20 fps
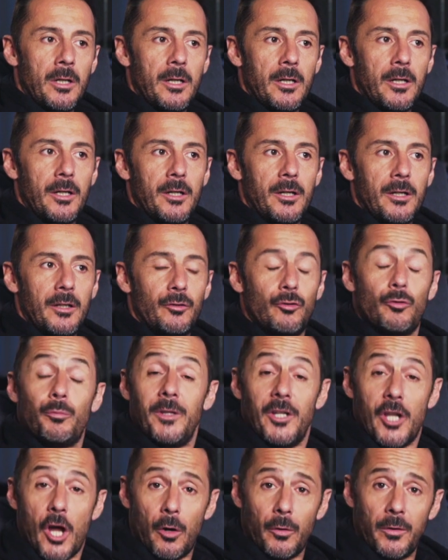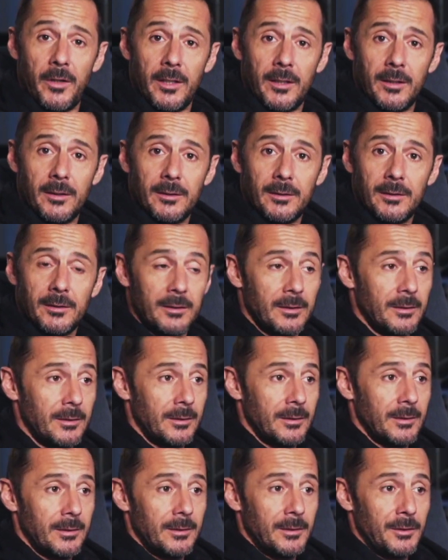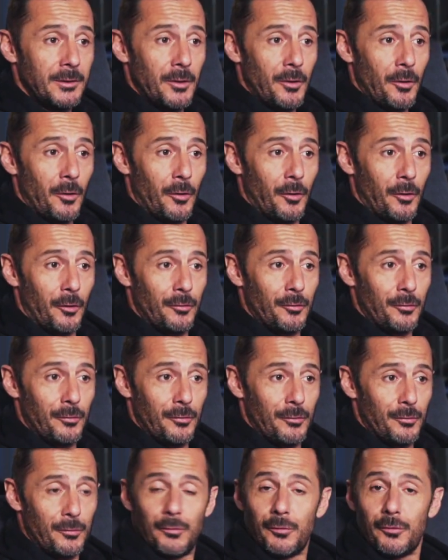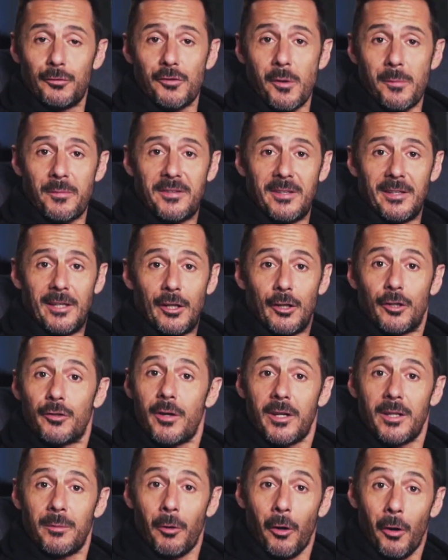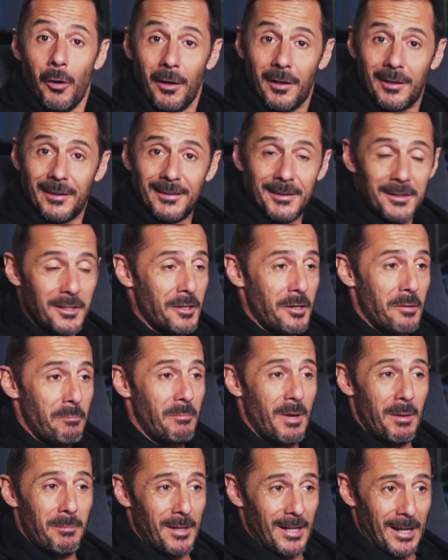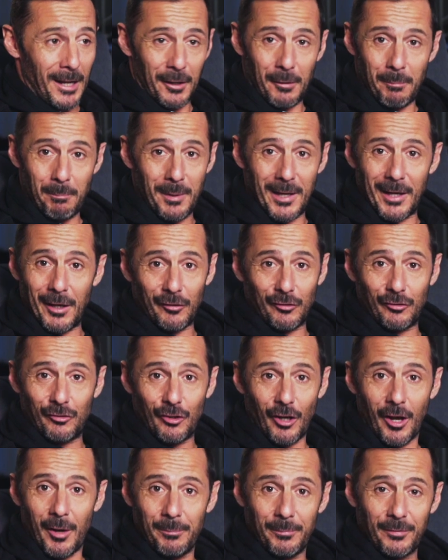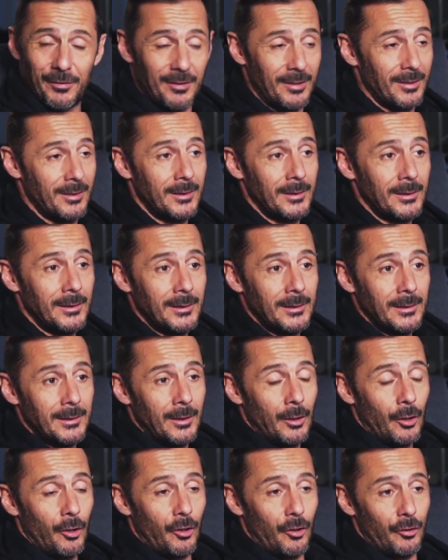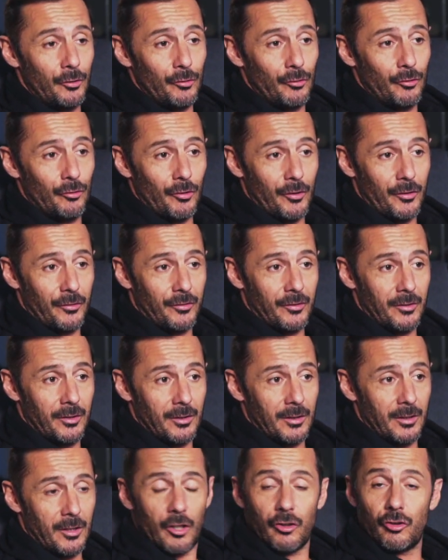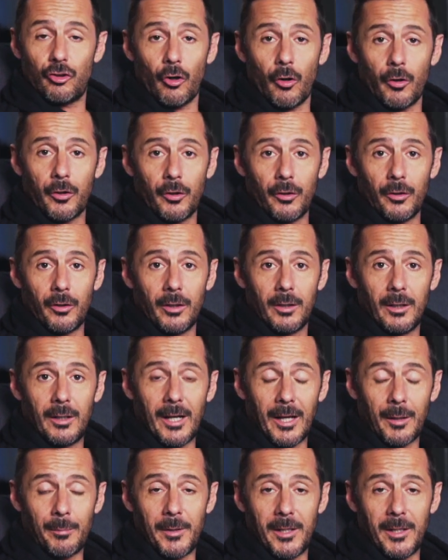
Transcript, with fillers: uh, to be known, or you do something incredible, maybe like a biggest jumps, or you just uh, a joker like